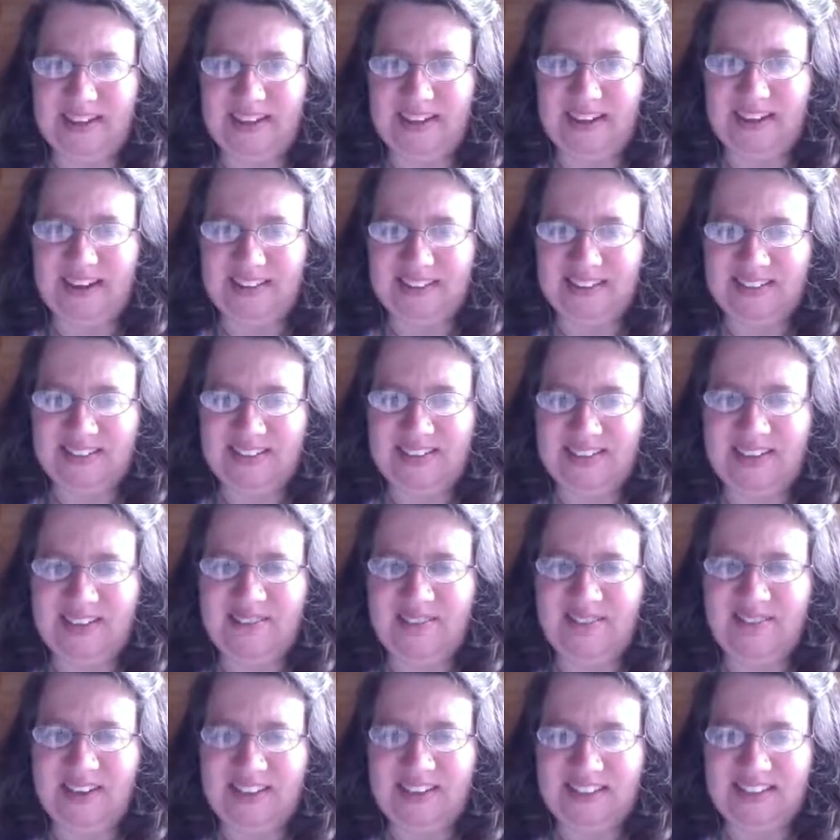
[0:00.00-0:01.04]
And they also can
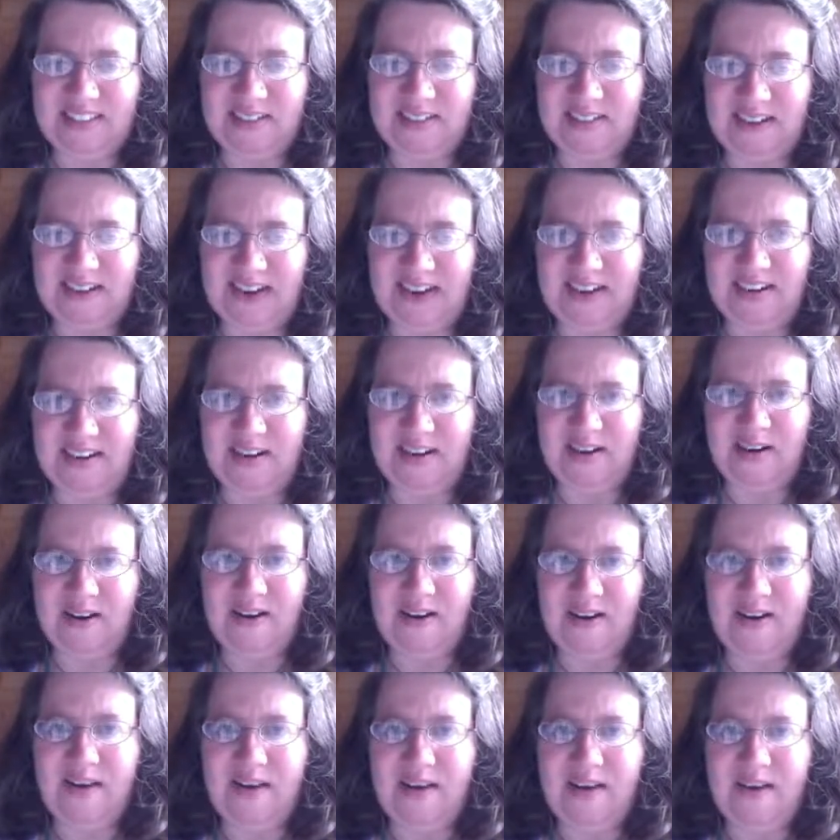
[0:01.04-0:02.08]
find you at our
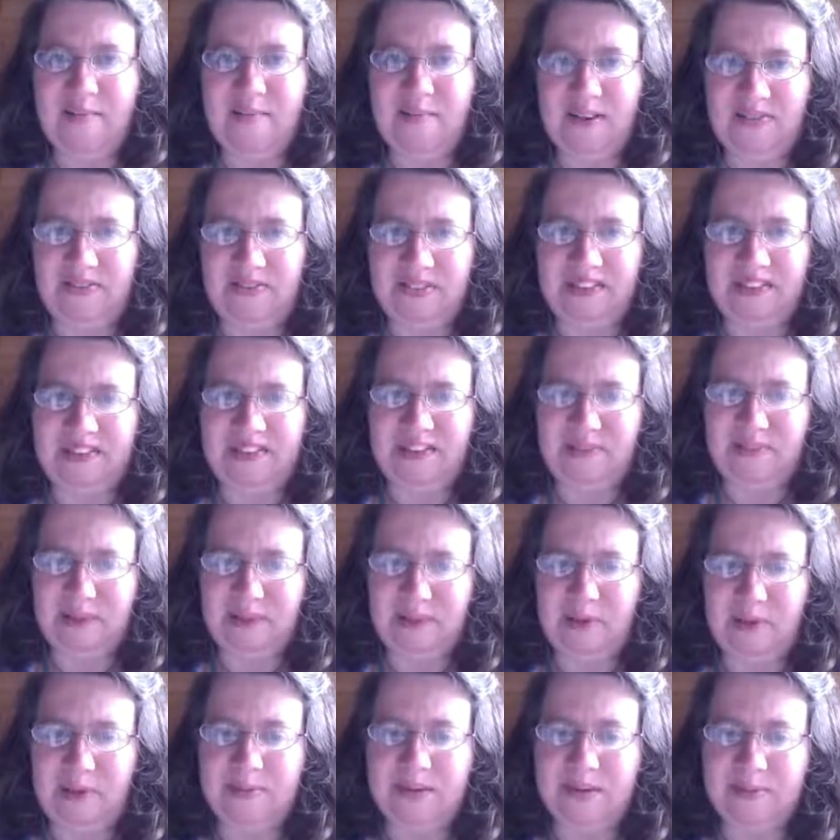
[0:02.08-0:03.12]
Metaphysical
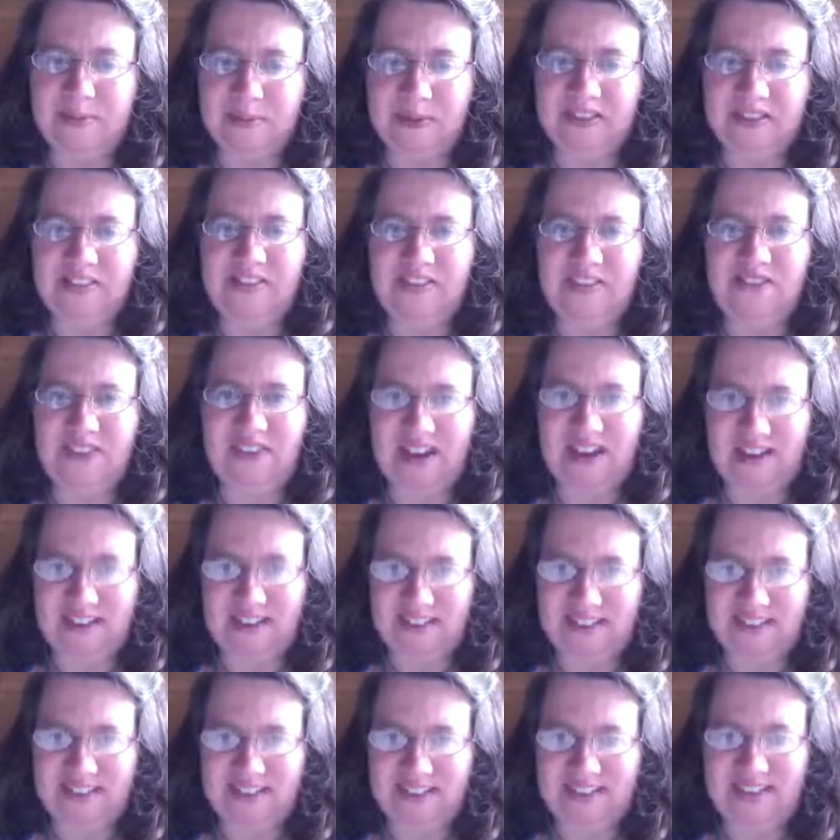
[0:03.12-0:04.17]
Empowerment and Wellness fairs.